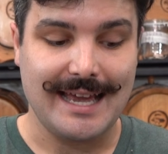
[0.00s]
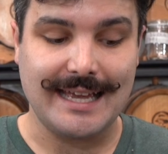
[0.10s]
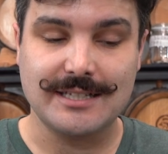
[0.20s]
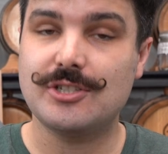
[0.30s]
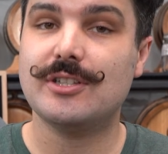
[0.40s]

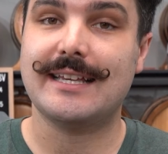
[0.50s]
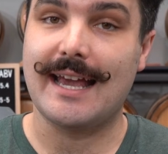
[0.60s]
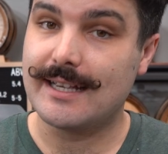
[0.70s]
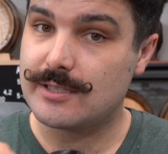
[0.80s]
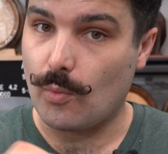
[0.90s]
into the
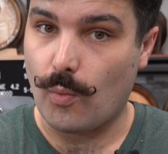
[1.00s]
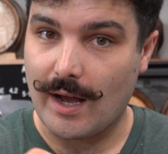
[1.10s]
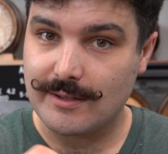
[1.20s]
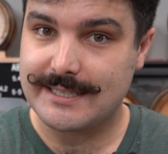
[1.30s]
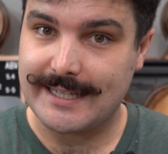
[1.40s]
eggs
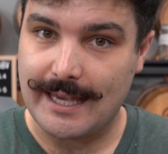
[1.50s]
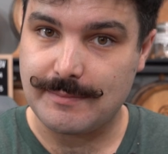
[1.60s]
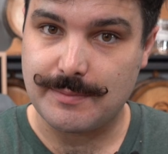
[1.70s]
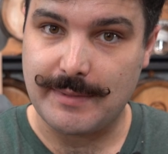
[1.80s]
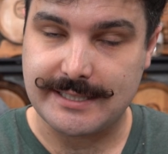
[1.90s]
whilst it
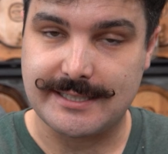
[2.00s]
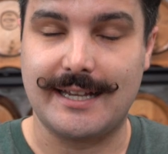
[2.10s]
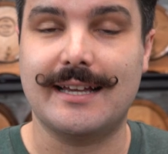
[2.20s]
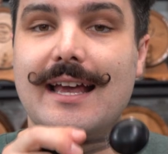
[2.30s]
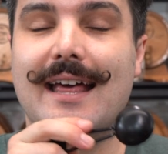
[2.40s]
keeps
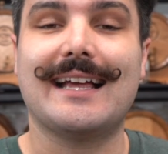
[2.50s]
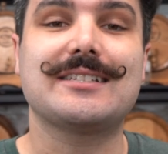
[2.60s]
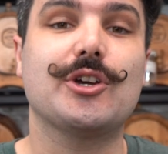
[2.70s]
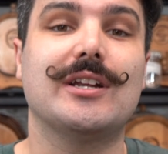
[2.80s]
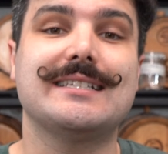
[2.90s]
mixing.
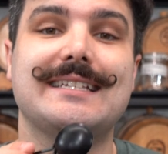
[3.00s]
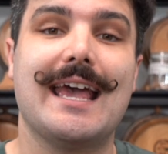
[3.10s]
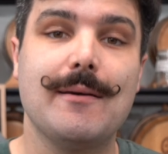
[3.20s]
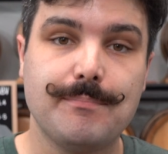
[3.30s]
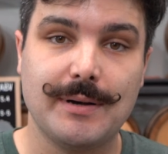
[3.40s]
That's gonna
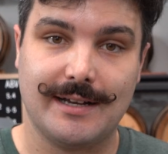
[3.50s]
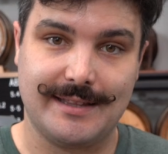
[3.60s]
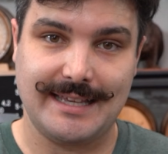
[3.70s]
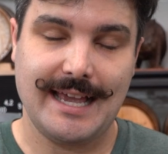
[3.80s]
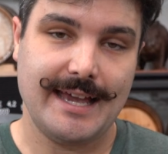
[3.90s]

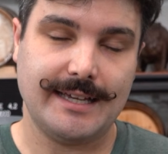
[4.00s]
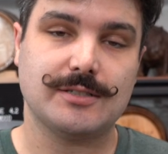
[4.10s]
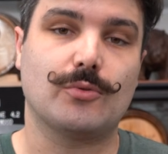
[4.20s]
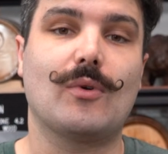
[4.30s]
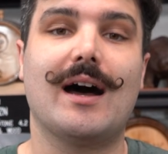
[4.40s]
temper the
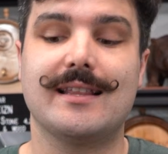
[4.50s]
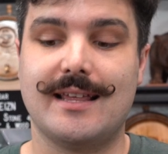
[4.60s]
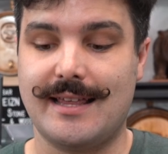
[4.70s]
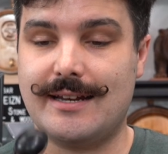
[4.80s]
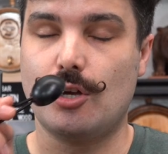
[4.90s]
eggs
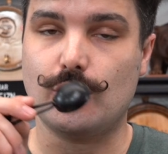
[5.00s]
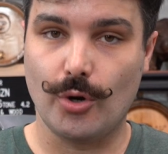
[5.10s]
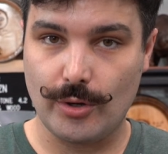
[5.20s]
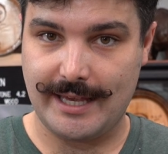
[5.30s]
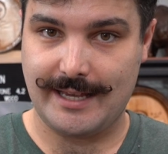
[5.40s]
rather than
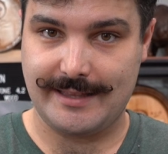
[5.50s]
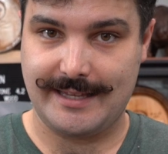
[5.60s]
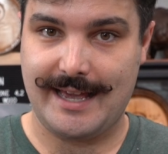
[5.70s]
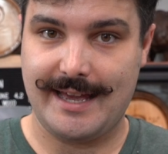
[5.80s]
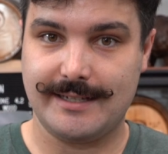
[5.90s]
cooking
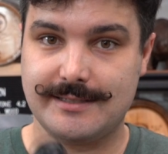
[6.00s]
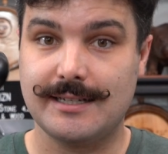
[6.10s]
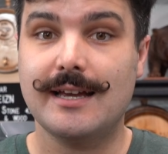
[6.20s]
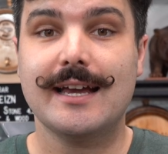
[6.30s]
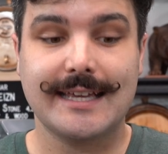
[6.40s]
the
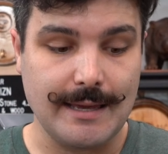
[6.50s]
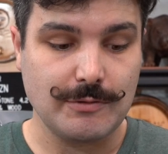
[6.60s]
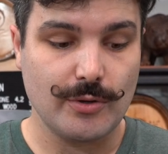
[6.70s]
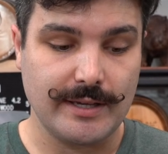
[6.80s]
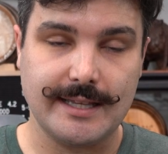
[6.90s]
eggs.
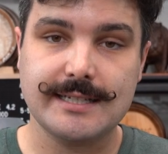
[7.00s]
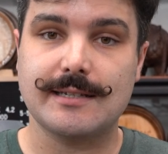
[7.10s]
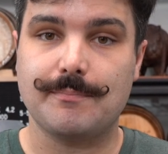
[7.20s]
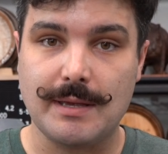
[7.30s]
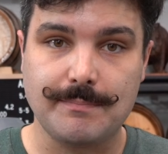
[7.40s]
Keep doing
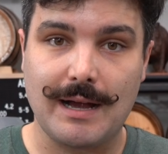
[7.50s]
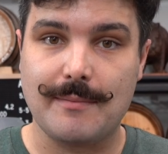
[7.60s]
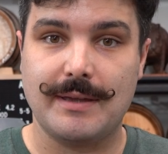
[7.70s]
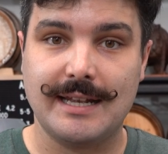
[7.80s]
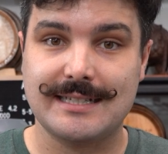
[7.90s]
this bit by
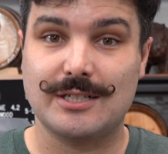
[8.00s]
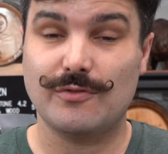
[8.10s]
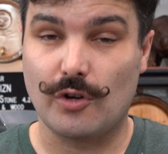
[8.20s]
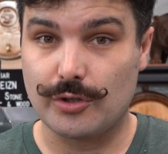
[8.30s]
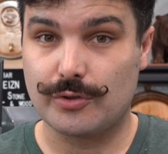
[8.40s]
bit until
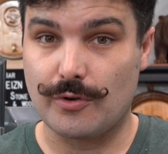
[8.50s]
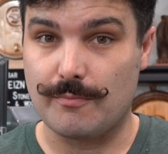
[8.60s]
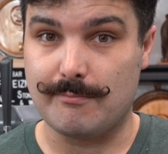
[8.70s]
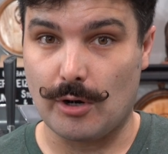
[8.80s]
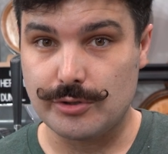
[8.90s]
you've gotten through
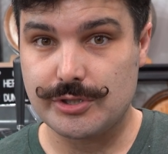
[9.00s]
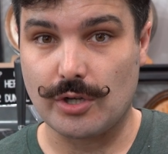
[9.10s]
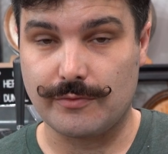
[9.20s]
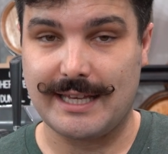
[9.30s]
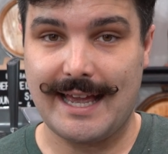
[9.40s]
most
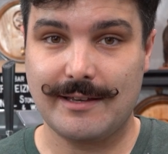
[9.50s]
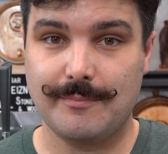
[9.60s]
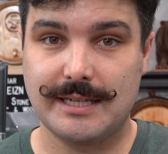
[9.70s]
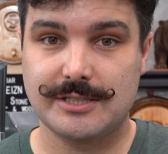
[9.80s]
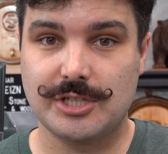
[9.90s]
of the egg
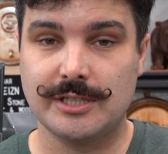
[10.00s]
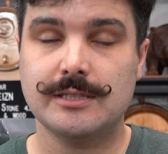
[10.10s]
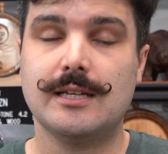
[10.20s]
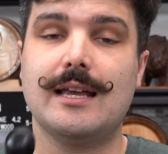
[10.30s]
mixture,